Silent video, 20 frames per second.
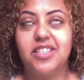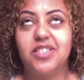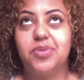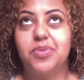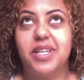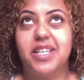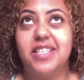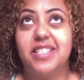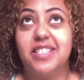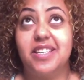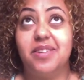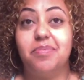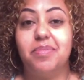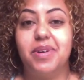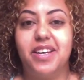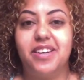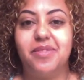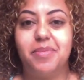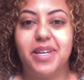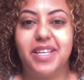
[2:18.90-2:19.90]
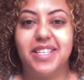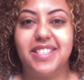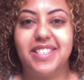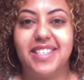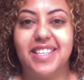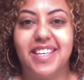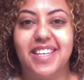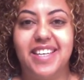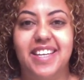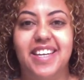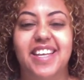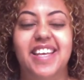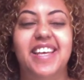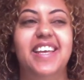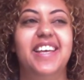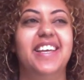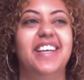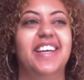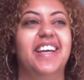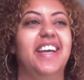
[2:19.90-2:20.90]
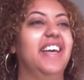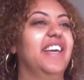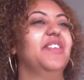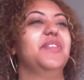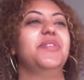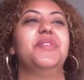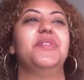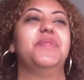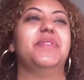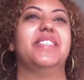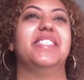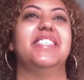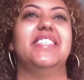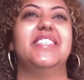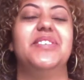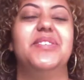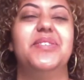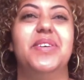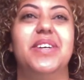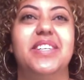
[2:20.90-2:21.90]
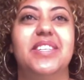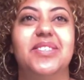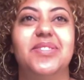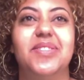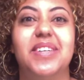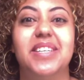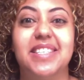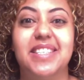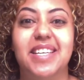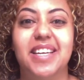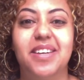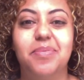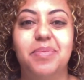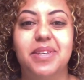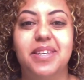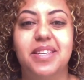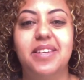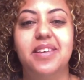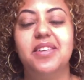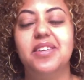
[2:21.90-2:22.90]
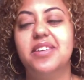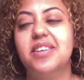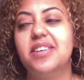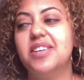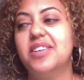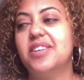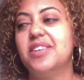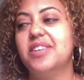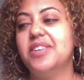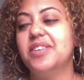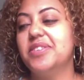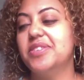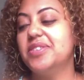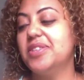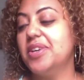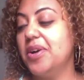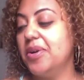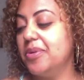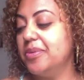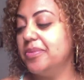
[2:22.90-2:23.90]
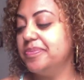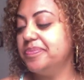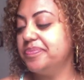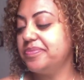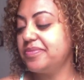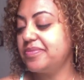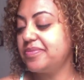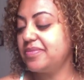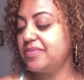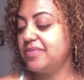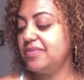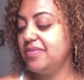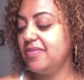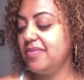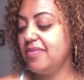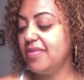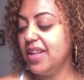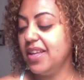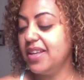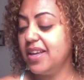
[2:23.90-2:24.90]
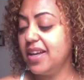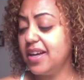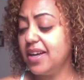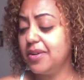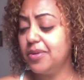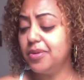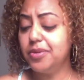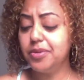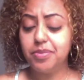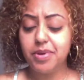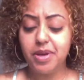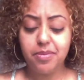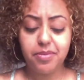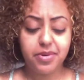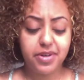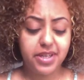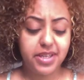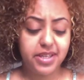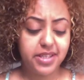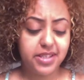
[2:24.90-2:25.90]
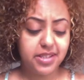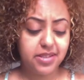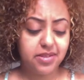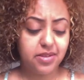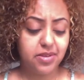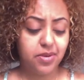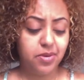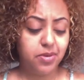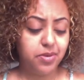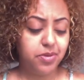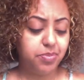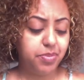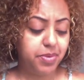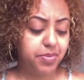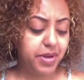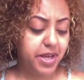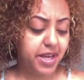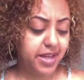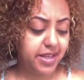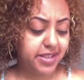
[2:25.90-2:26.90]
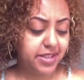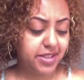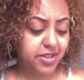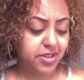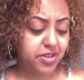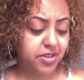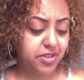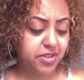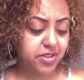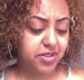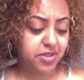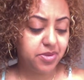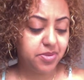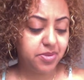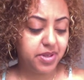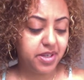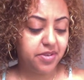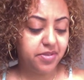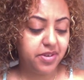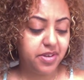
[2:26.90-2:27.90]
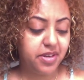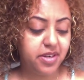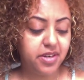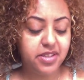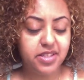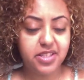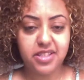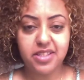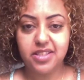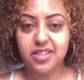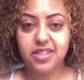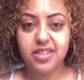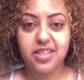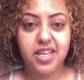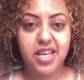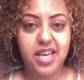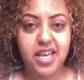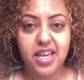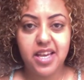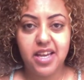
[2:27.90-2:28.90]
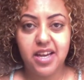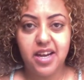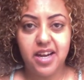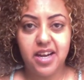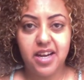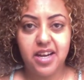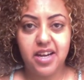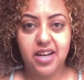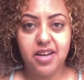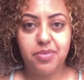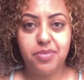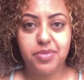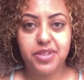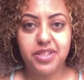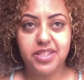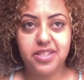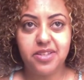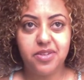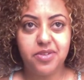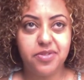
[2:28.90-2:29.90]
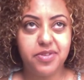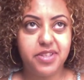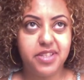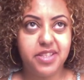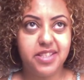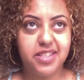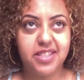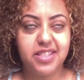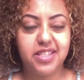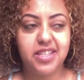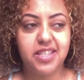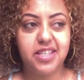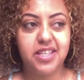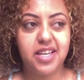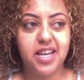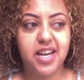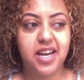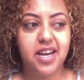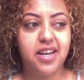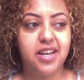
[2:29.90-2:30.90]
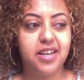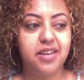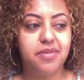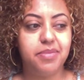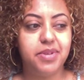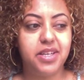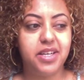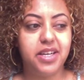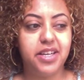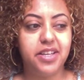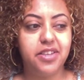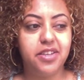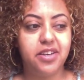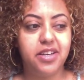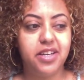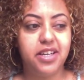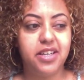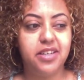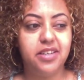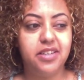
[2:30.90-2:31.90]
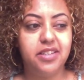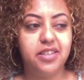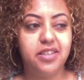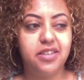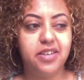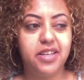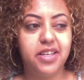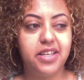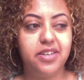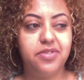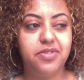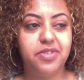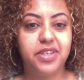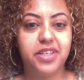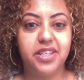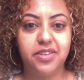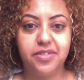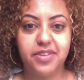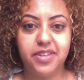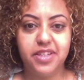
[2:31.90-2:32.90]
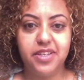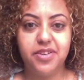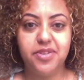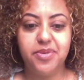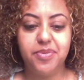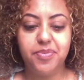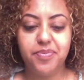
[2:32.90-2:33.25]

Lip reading: want to jump out of my skin. I don't know what to do. I just want to stop it. So, yeah, old memories, old past hurts or whatever just resurfaced that I thought, I had forgiven.